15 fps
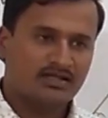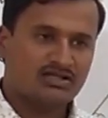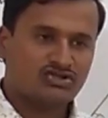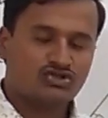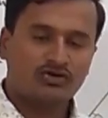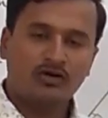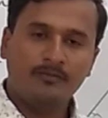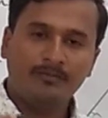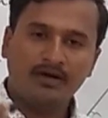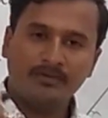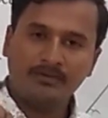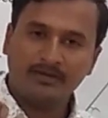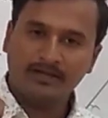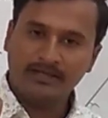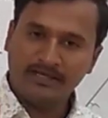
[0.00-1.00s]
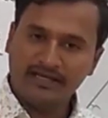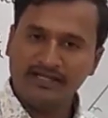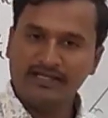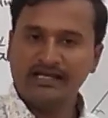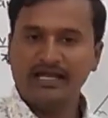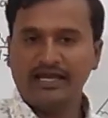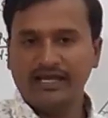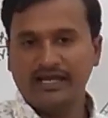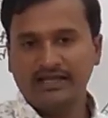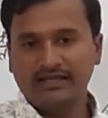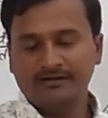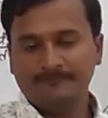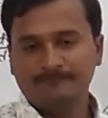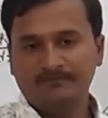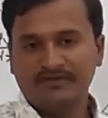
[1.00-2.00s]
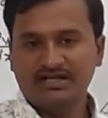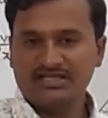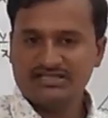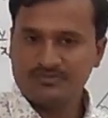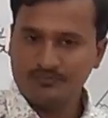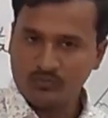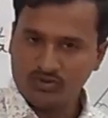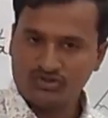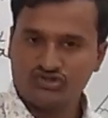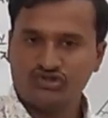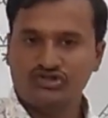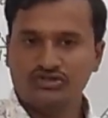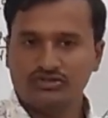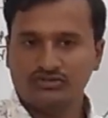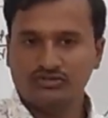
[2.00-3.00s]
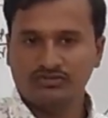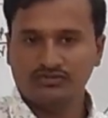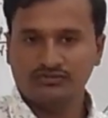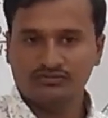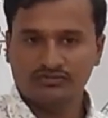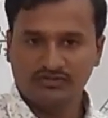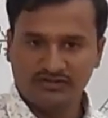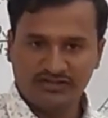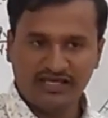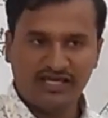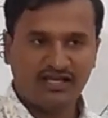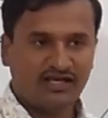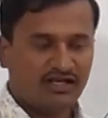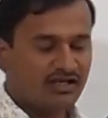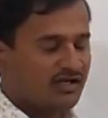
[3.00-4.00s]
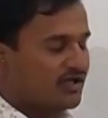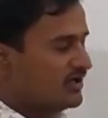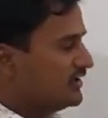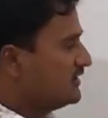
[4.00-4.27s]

the slope of any line that is positive, then